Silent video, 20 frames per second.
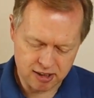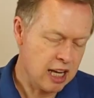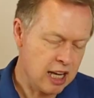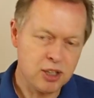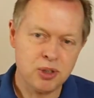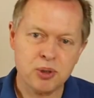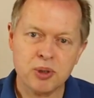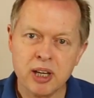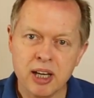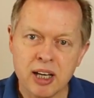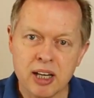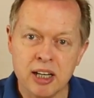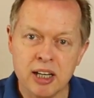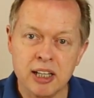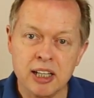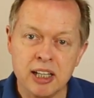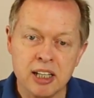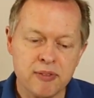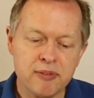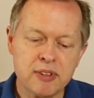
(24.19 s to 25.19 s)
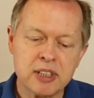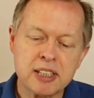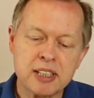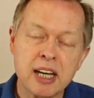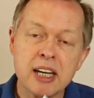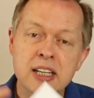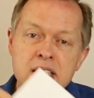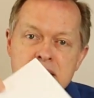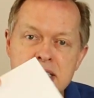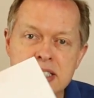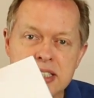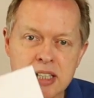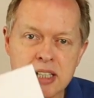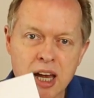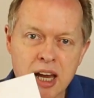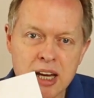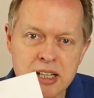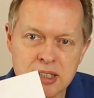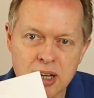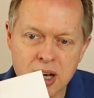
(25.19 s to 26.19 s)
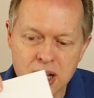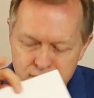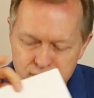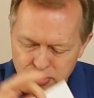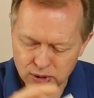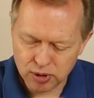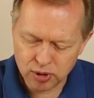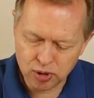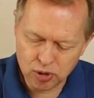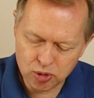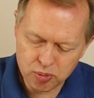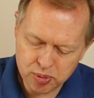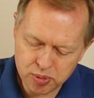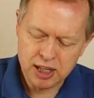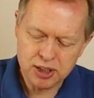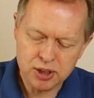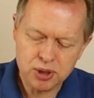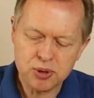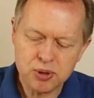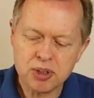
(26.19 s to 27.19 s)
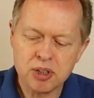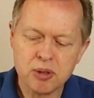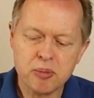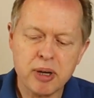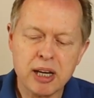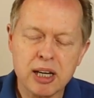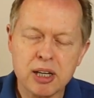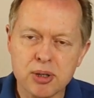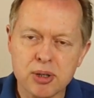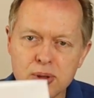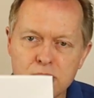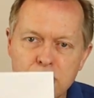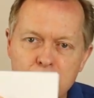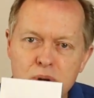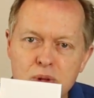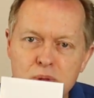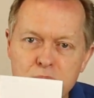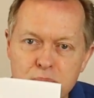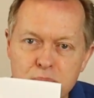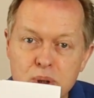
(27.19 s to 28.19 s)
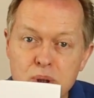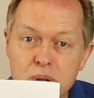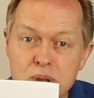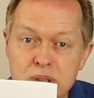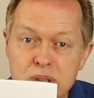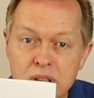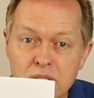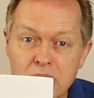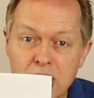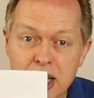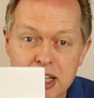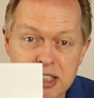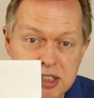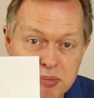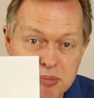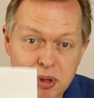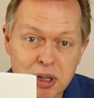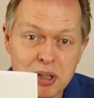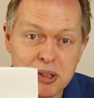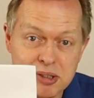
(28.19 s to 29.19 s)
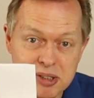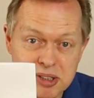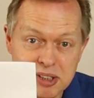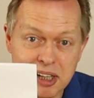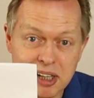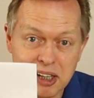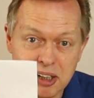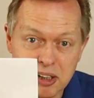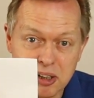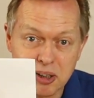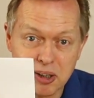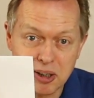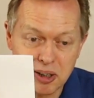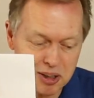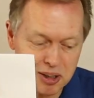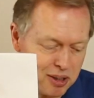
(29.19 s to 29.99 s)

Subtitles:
and you get an invitation size envelope, and you can make your own personalized Mother's Day card.